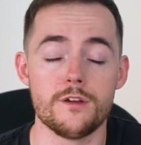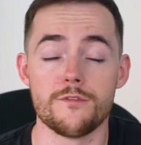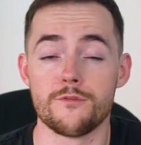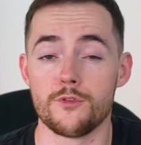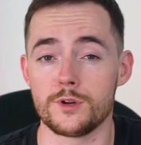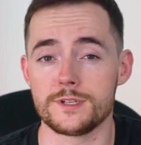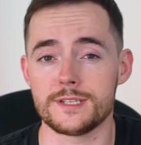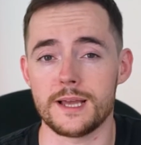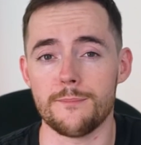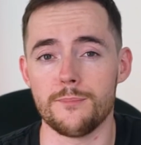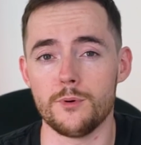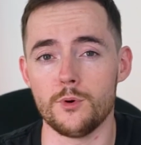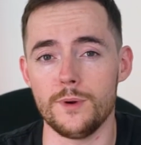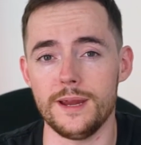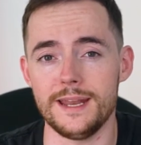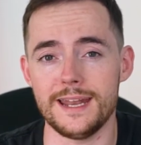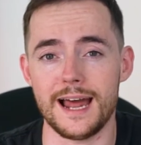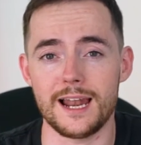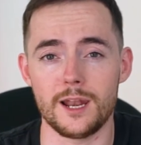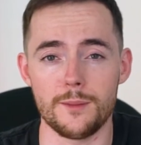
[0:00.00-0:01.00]
For example,
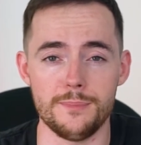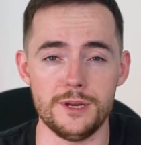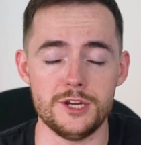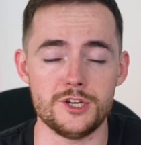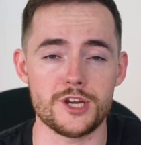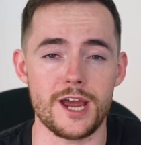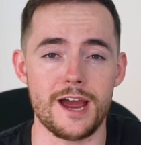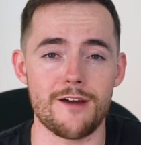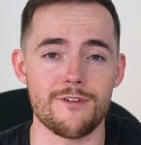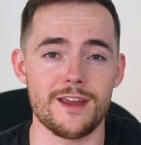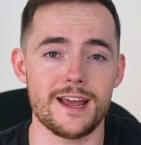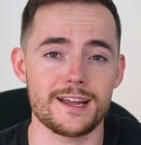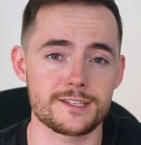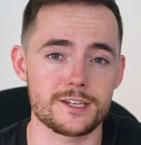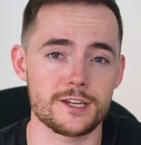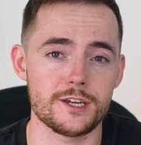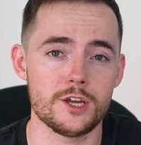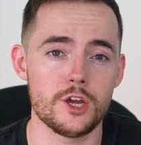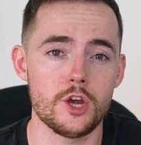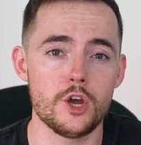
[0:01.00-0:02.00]
in alopecia
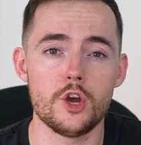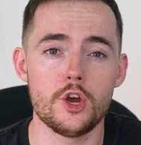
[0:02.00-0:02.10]
areata,